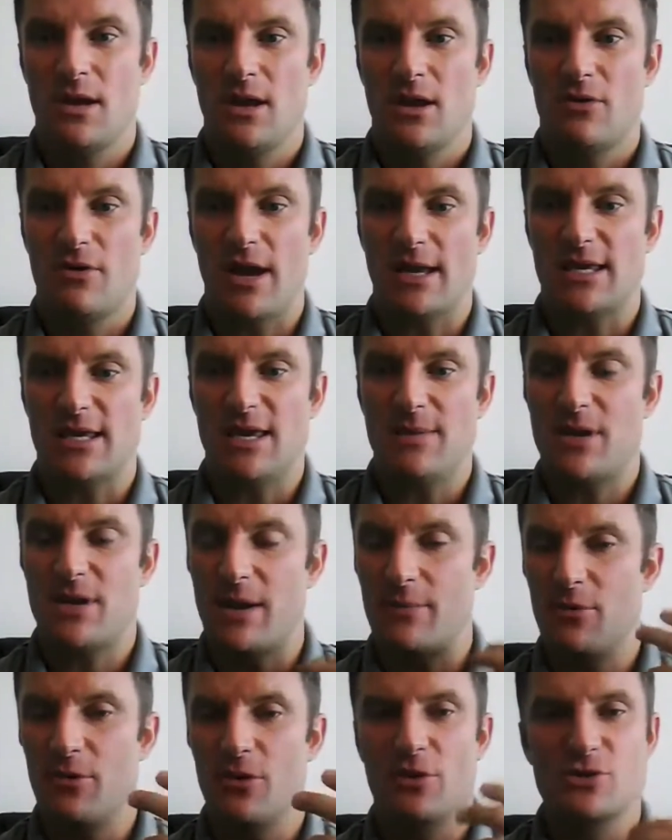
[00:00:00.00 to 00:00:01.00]
Great. Keep
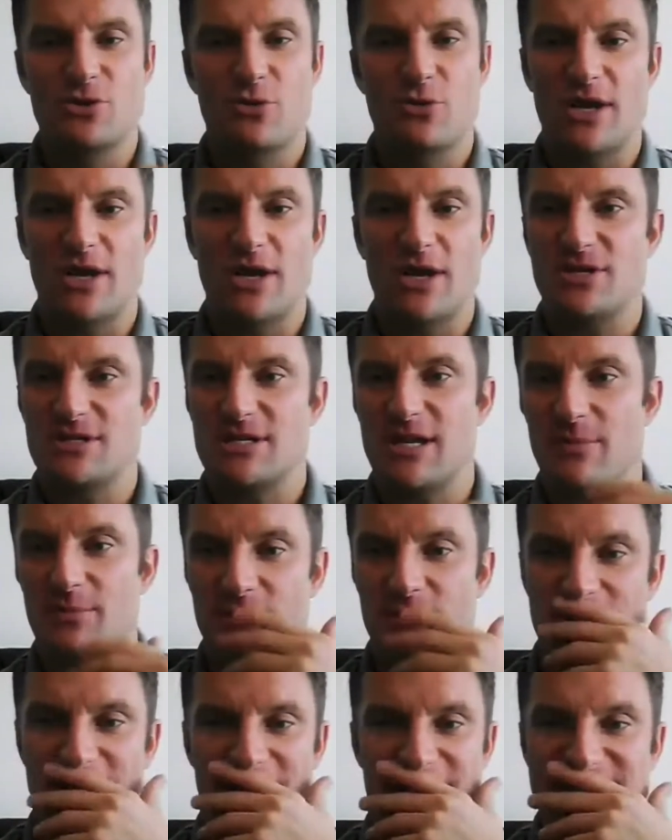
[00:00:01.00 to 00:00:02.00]
coming with those questions. I
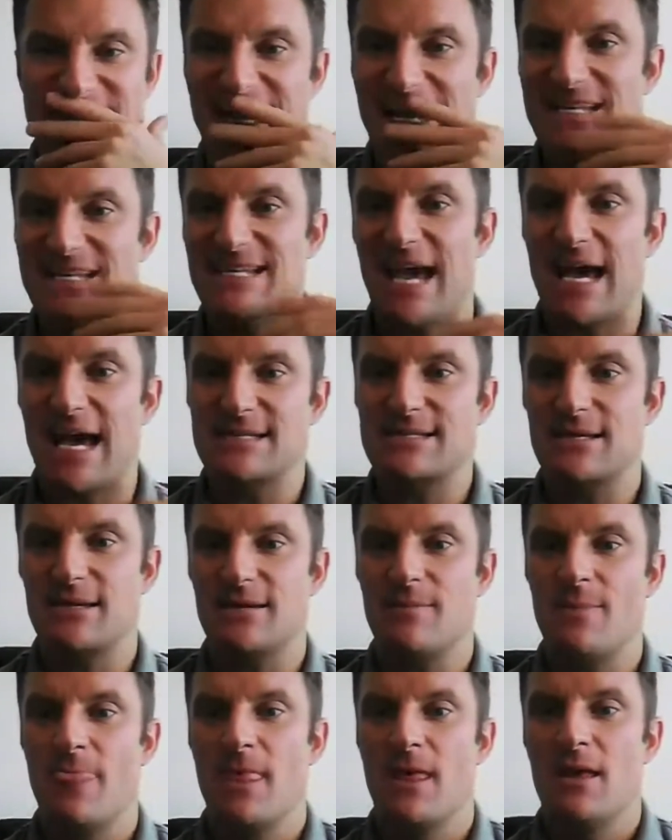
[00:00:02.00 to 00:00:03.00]
appreciate you guys
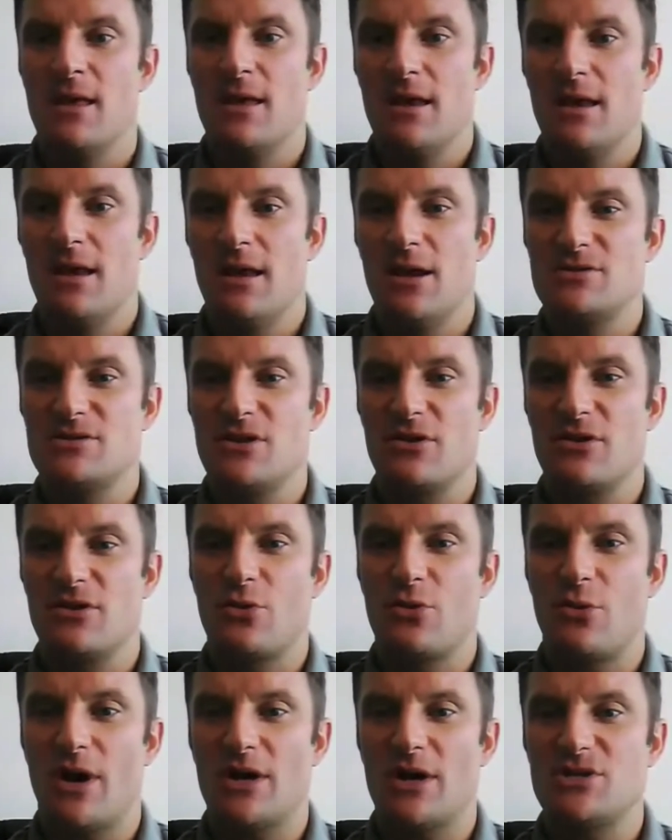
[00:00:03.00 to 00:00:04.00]
asking. Here's another
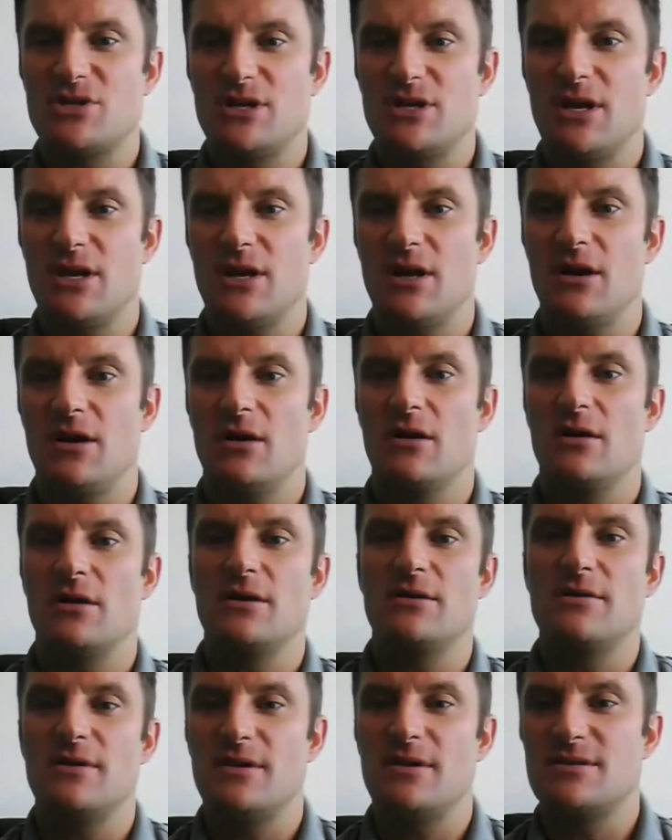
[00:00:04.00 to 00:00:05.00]
question
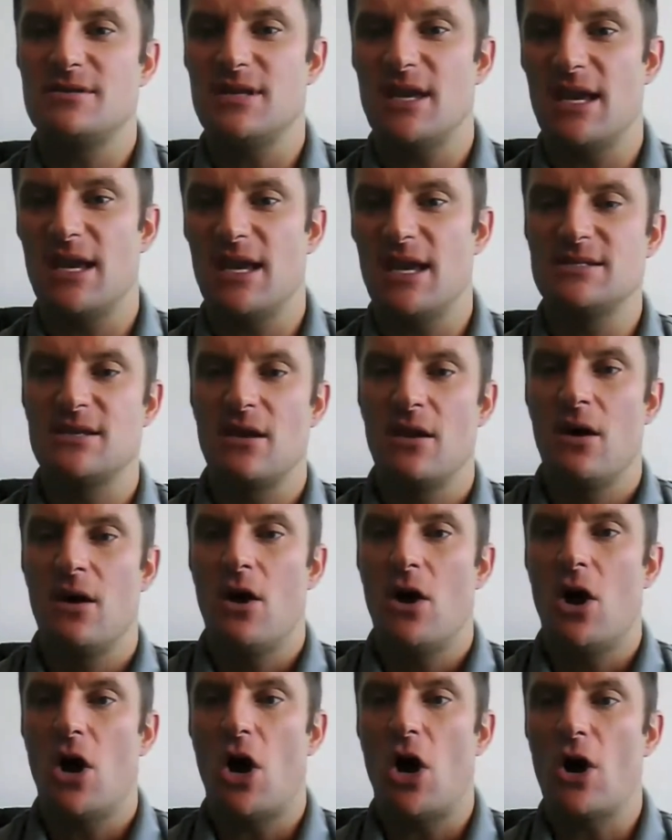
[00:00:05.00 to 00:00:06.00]
here. It says,
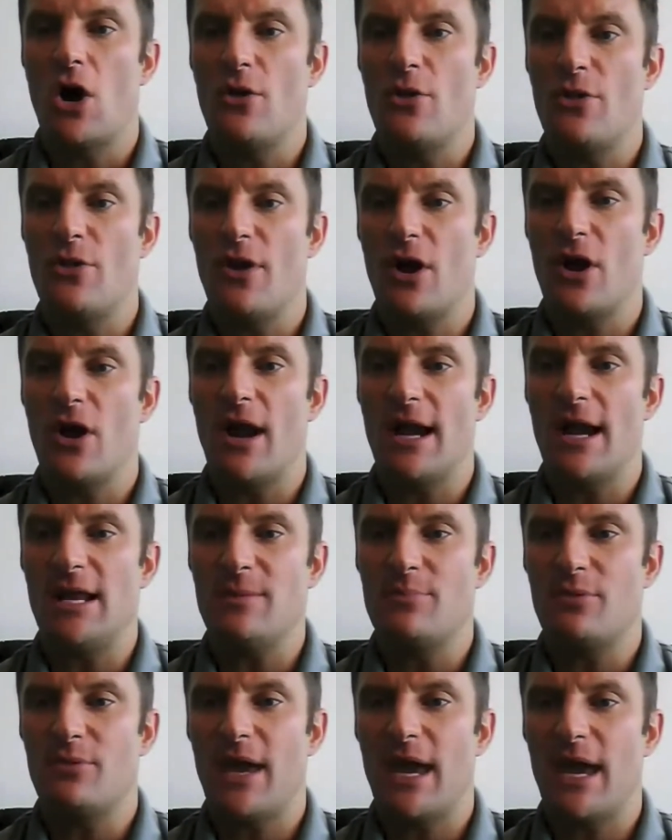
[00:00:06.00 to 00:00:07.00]
are there
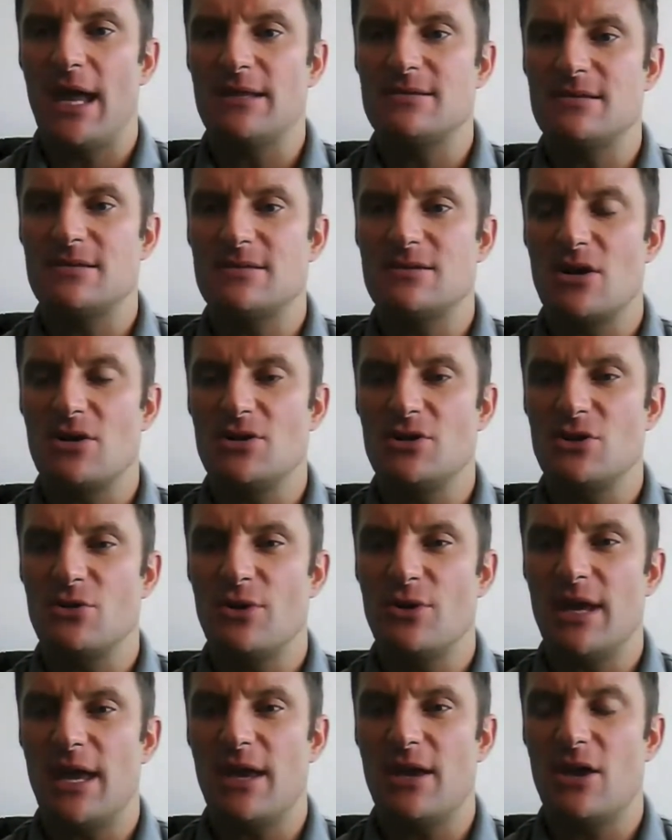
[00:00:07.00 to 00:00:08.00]
any plans to start
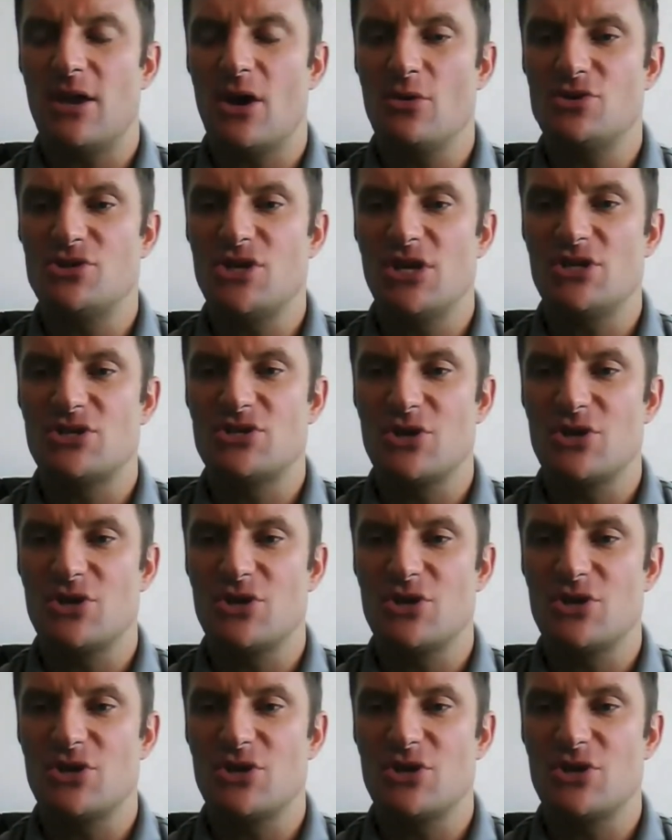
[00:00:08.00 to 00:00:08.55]
doing a coaching